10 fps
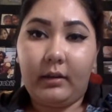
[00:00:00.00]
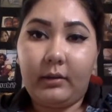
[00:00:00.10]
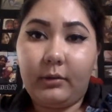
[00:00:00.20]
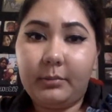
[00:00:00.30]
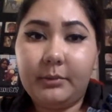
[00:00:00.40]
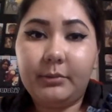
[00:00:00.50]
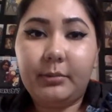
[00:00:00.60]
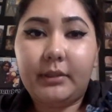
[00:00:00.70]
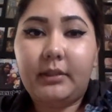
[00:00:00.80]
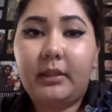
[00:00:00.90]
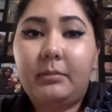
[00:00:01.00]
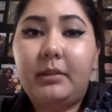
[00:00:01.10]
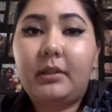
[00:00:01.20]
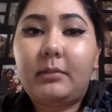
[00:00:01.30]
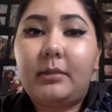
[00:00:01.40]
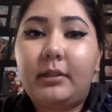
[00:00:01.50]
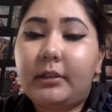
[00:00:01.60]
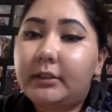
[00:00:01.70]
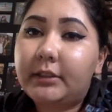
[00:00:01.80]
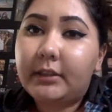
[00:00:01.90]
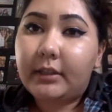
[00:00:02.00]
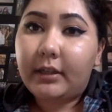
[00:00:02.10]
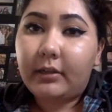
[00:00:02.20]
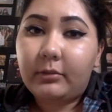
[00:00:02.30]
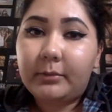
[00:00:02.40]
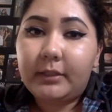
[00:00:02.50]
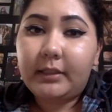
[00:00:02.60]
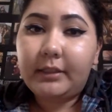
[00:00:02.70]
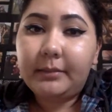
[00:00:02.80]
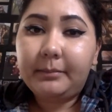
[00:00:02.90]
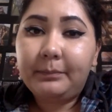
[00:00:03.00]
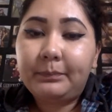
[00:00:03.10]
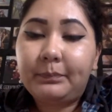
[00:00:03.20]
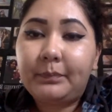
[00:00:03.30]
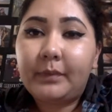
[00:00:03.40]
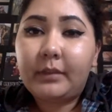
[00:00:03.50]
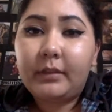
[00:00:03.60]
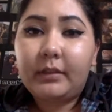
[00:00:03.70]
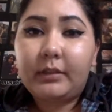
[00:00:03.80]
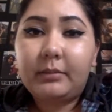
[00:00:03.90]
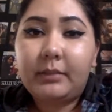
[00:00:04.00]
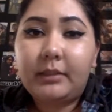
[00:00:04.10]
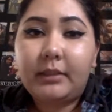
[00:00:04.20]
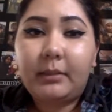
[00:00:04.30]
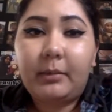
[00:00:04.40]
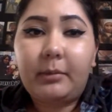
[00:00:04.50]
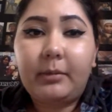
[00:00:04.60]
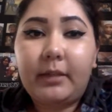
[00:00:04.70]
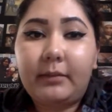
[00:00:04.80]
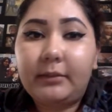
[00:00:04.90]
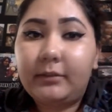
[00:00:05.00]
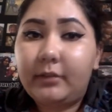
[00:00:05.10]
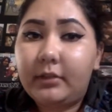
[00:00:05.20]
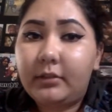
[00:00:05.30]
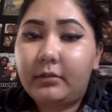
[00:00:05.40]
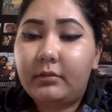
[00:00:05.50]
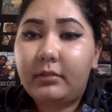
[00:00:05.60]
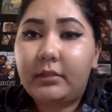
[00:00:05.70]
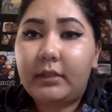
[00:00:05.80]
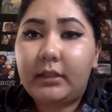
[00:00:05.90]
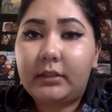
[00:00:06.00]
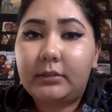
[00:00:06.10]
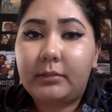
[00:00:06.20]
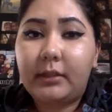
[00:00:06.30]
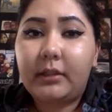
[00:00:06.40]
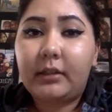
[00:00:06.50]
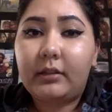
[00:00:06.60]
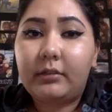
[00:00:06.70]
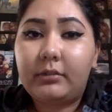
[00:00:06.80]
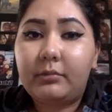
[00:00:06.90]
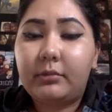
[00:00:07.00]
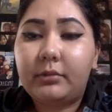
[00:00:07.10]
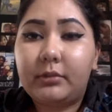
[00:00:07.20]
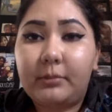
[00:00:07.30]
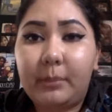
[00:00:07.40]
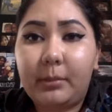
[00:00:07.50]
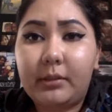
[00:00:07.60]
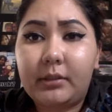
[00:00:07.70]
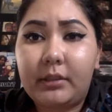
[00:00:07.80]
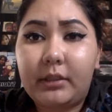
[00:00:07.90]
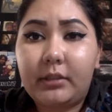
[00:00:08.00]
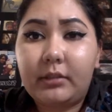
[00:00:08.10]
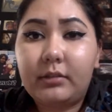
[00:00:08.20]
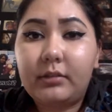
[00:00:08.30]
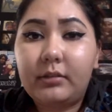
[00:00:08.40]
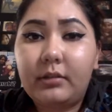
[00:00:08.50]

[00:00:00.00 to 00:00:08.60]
I hope to one day become a nurse in a care home setting. In the meantime, I will have to finish school, and that's where I think I'll do most of my presentations.